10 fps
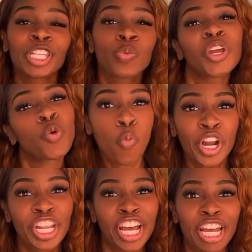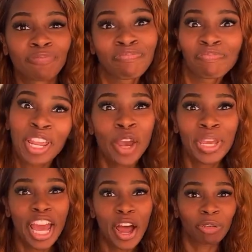this one, we're done. Here
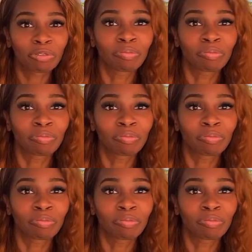we go.